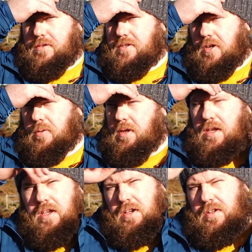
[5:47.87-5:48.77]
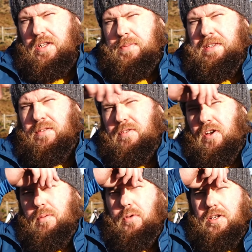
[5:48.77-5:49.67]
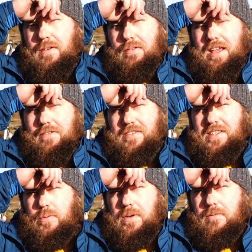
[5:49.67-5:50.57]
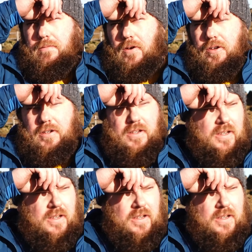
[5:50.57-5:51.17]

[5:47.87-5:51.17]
So I'm going to spend some time looking around there and see what we can find.